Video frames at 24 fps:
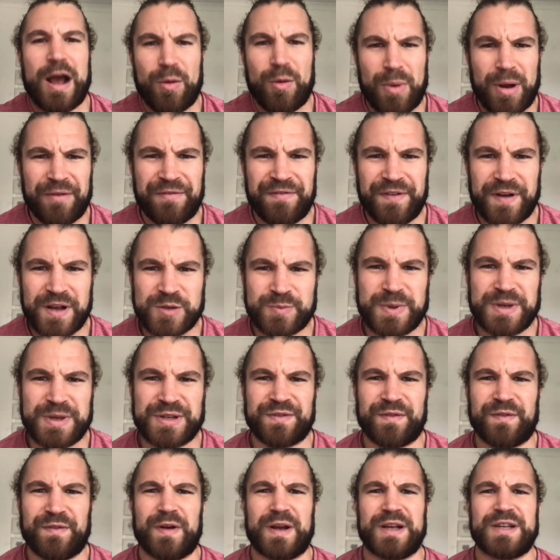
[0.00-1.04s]
my first
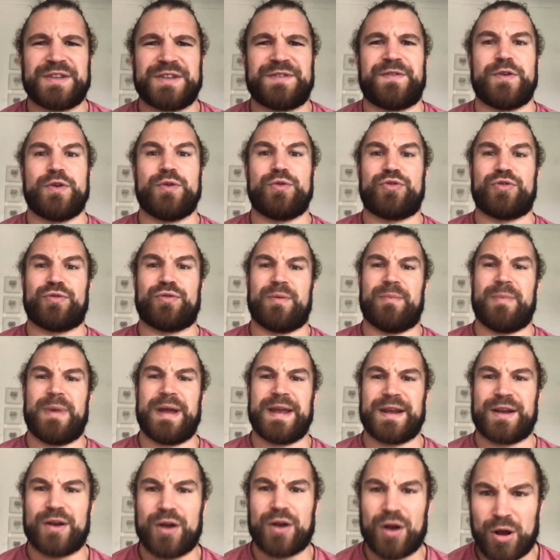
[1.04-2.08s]
piece of advice for you to
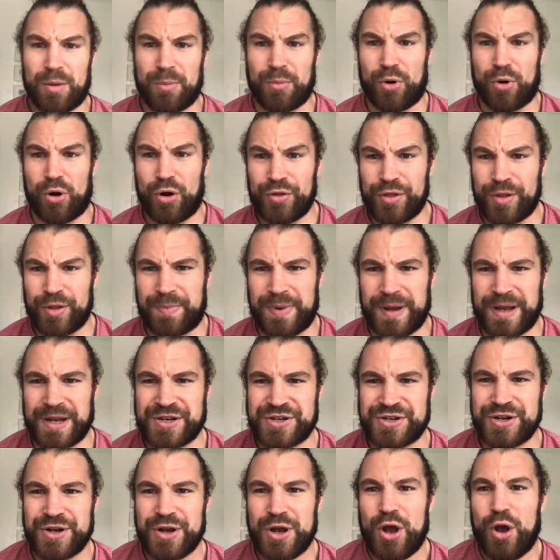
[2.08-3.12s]
remain calm on the
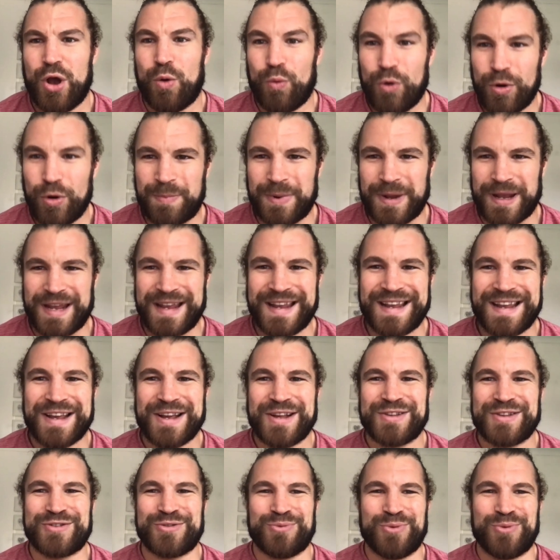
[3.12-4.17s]
pitch would be
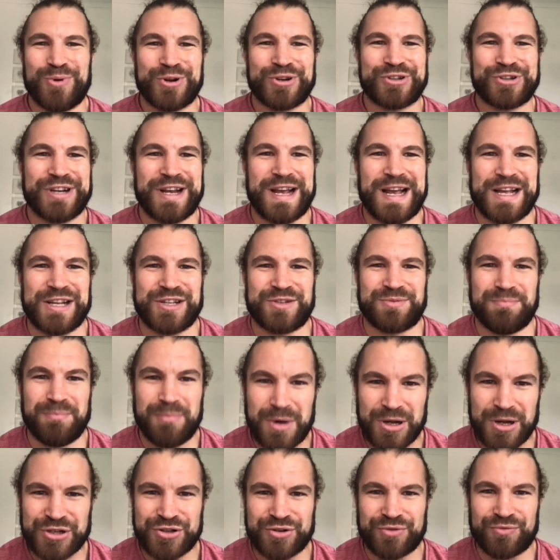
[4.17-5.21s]
to watch as
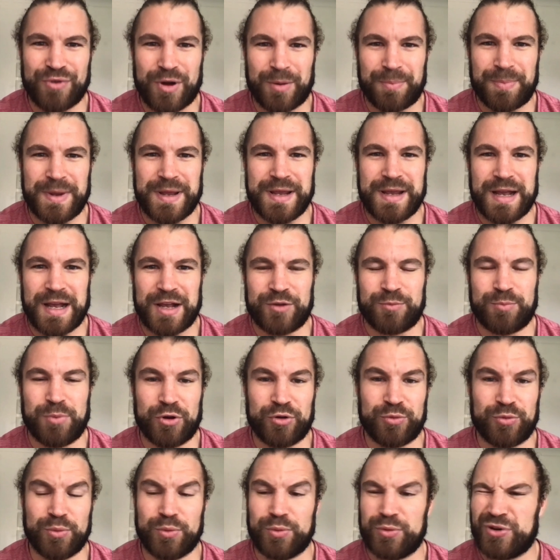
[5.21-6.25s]
much rugby as
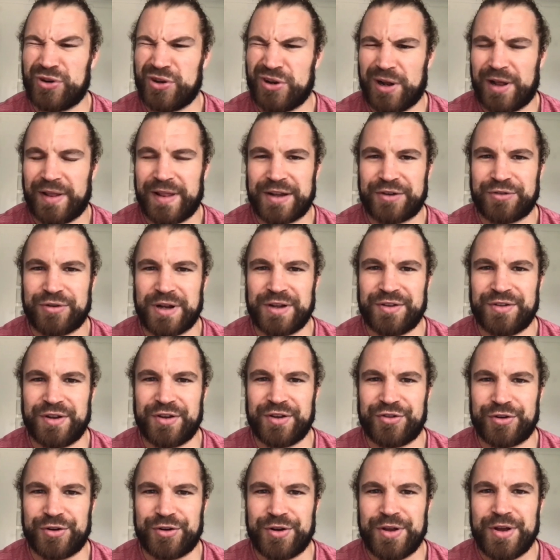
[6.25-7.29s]
possible. You like that
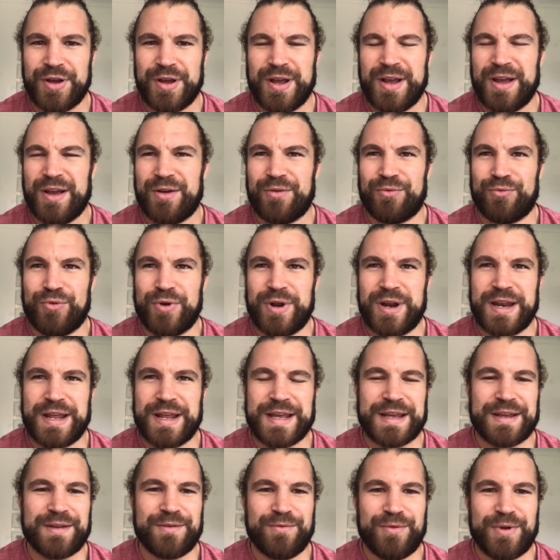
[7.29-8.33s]
transition?
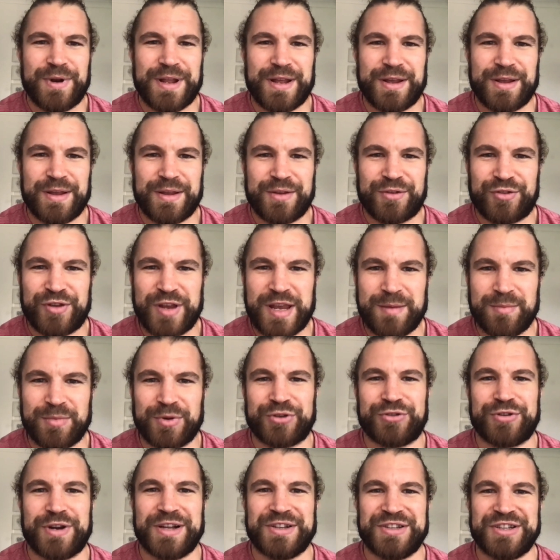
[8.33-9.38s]
Really, really
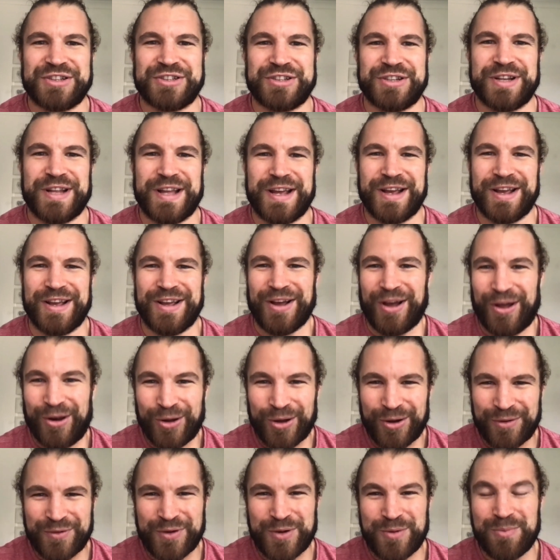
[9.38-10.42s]
seamless transition there. A
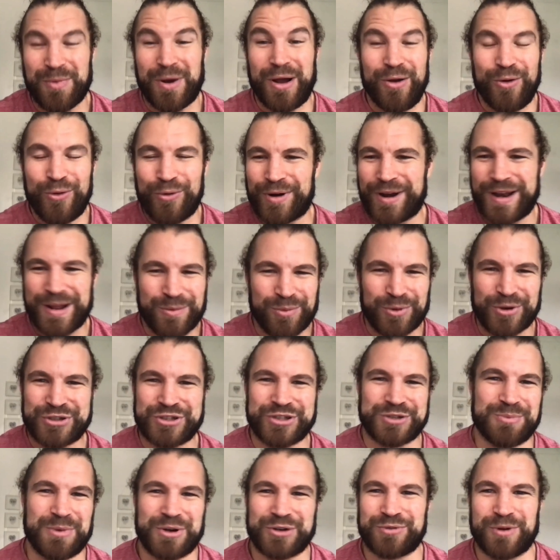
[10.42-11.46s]
lot of you might already
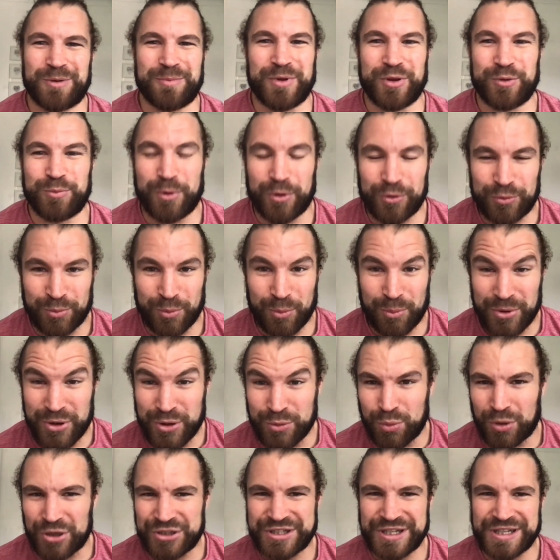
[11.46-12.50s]
watch as much rugby as possible,
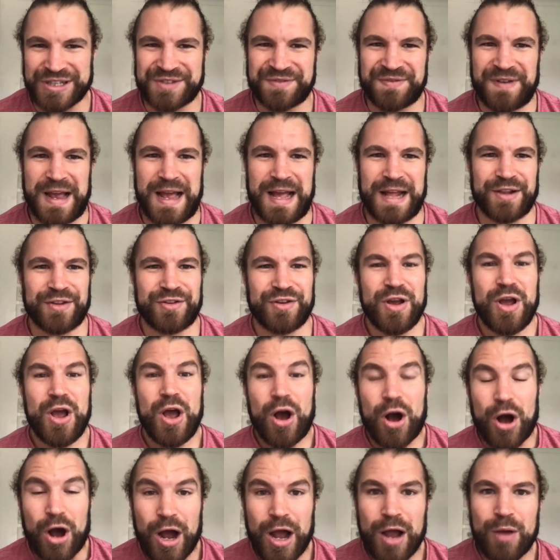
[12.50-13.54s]
but you watch it as fans.
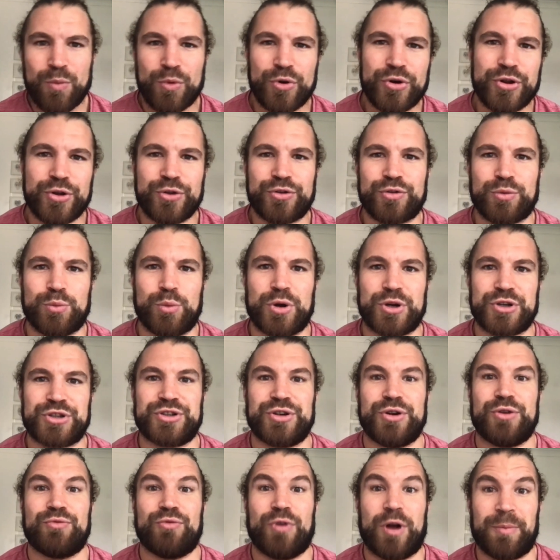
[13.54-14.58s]
I want you to
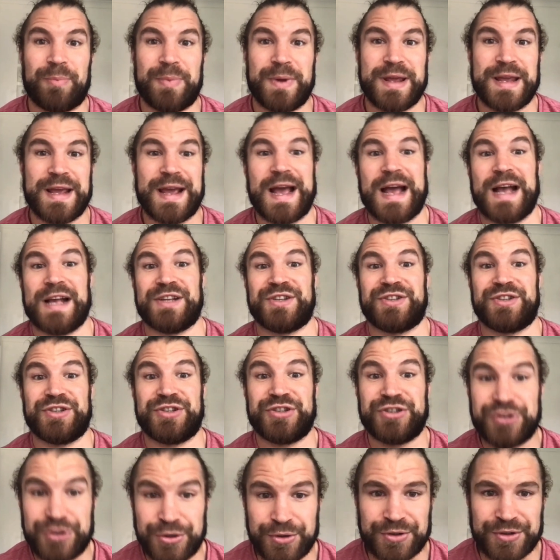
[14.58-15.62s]
watch rugby as
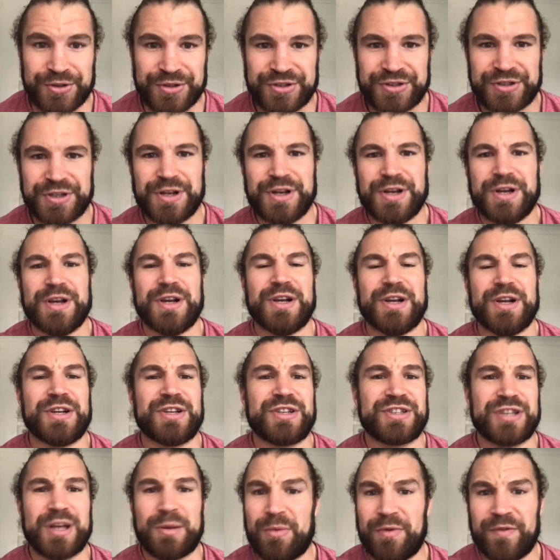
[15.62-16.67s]
students.
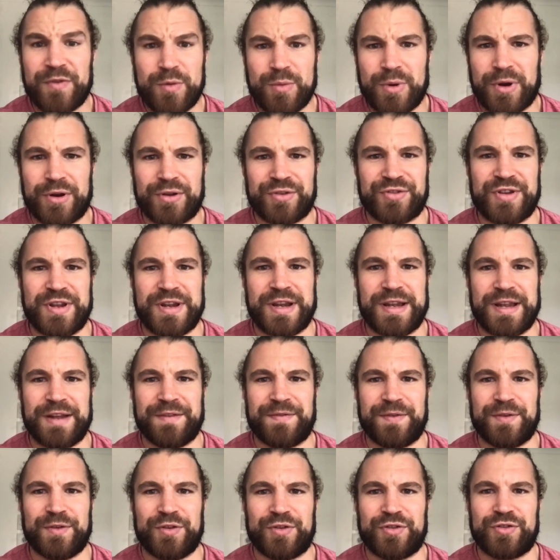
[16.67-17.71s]
Some of you might not see the
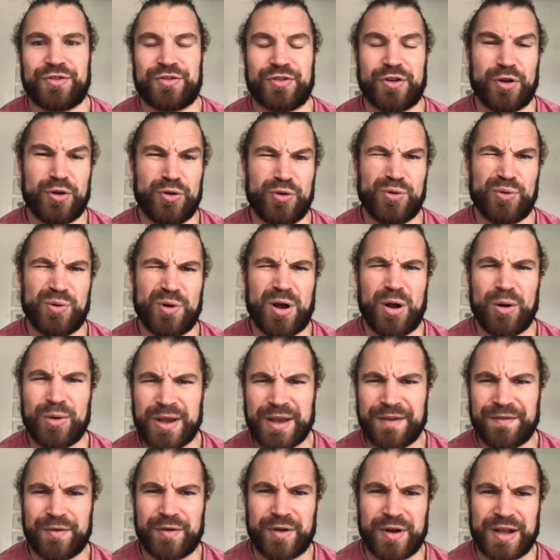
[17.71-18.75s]
difference, so I'll
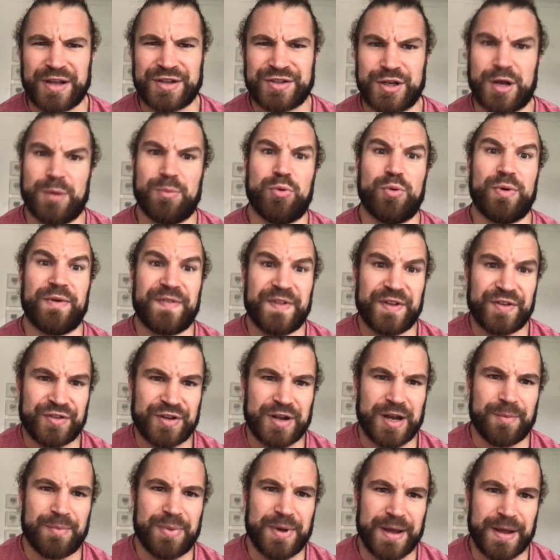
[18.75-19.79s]
give you an example with this
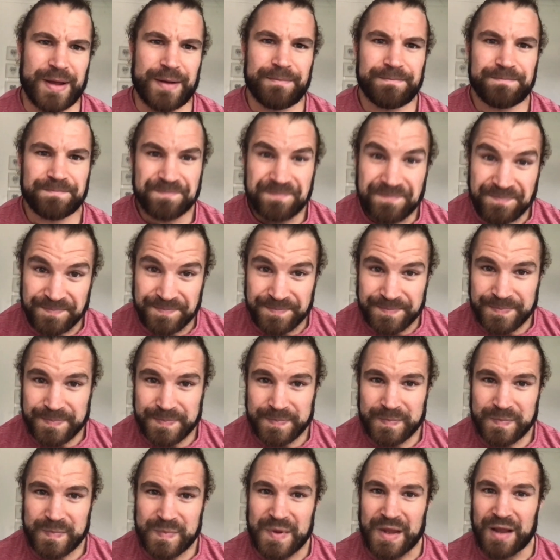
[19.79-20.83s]
clip here.
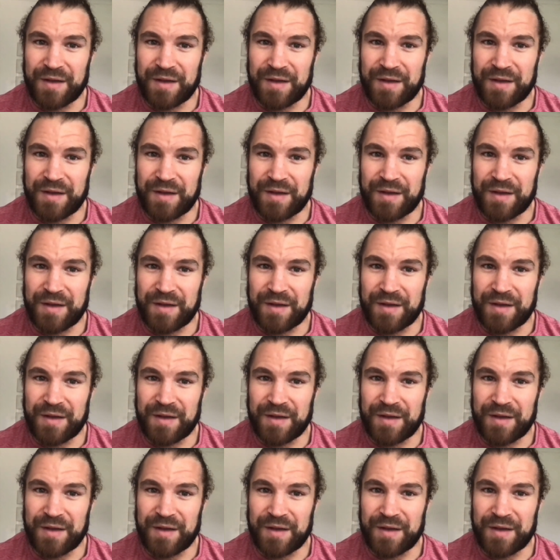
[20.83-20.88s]
A